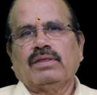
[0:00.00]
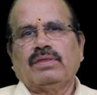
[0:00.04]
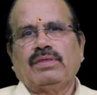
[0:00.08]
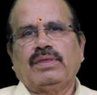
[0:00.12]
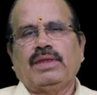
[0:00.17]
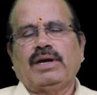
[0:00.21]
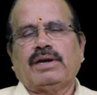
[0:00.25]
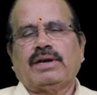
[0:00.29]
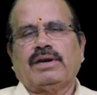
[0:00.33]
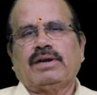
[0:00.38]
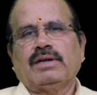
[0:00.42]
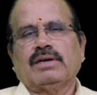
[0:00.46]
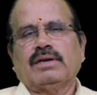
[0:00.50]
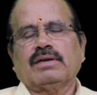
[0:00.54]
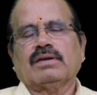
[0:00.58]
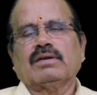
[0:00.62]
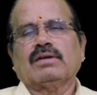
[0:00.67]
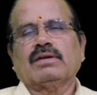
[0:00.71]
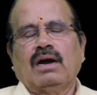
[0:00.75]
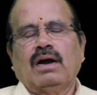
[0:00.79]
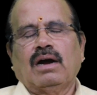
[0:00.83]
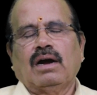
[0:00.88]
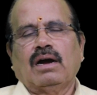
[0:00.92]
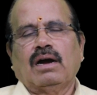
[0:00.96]
that
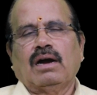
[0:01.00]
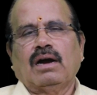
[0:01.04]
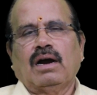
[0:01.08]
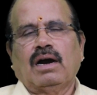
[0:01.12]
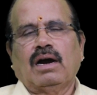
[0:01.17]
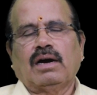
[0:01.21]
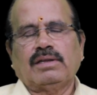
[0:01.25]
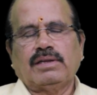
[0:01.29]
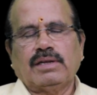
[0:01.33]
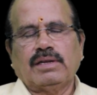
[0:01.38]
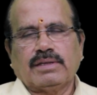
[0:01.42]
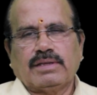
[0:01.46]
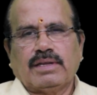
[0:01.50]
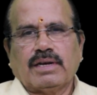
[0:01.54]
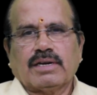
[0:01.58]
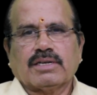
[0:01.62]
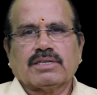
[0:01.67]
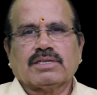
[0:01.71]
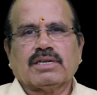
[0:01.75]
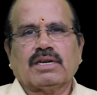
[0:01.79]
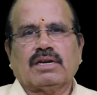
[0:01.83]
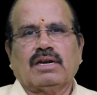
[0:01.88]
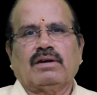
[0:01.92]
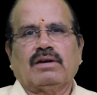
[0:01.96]
on the
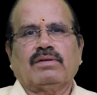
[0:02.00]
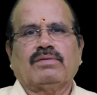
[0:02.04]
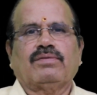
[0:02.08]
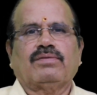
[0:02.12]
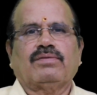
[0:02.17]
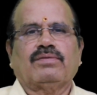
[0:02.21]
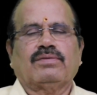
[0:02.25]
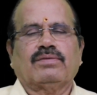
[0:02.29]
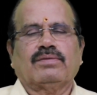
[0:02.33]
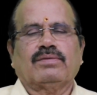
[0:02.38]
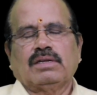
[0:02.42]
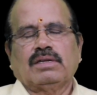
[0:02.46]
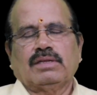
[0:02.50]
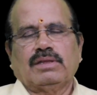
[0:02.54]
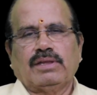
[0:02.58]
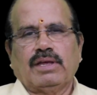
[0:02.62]
darshan of